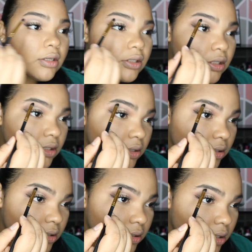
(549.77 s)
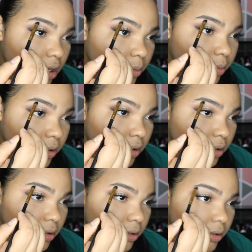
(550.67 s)
just up
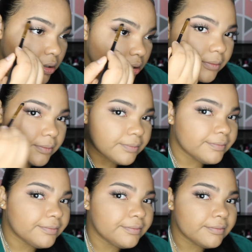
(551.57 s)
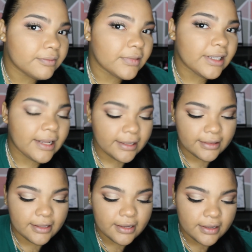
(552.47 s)
here
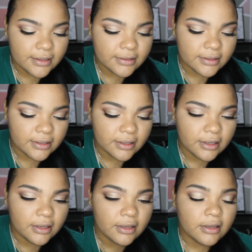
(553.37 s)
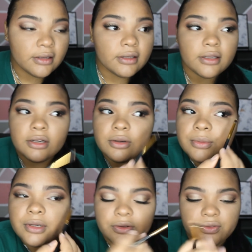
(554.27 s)
like this, a little
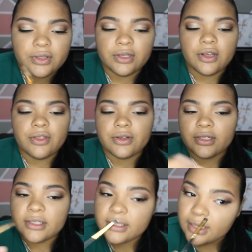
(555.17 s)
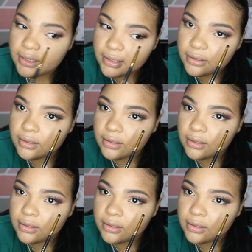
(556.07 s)
bit on the other side,